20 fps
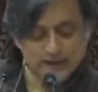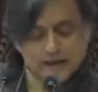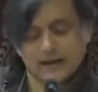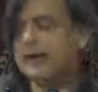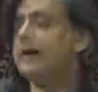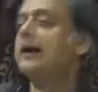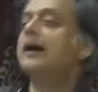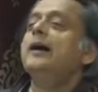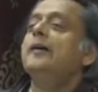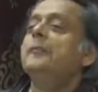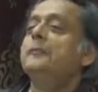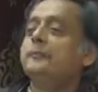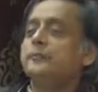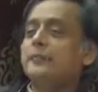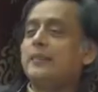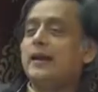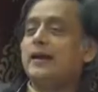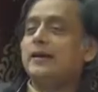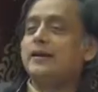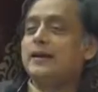
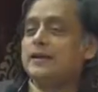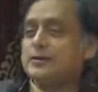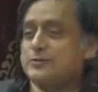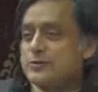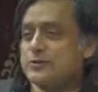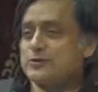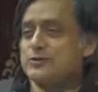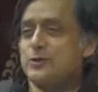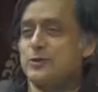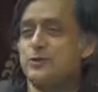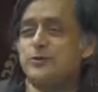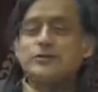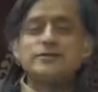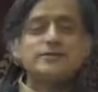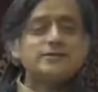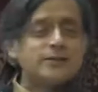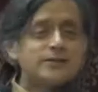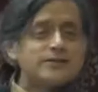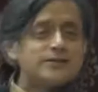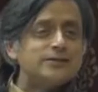and as we saw with
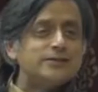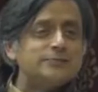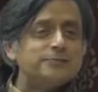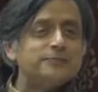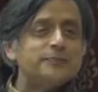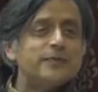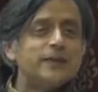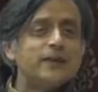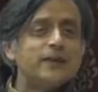Sachin,